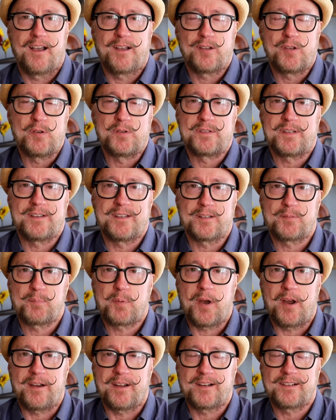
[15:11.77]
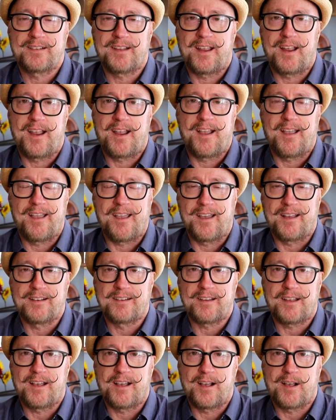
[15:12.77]
using this product
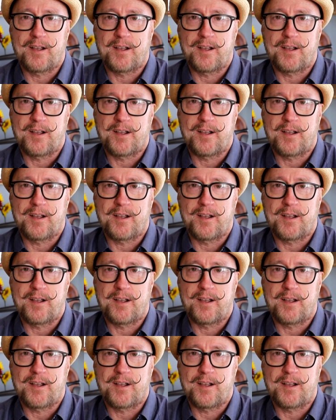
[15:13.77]
and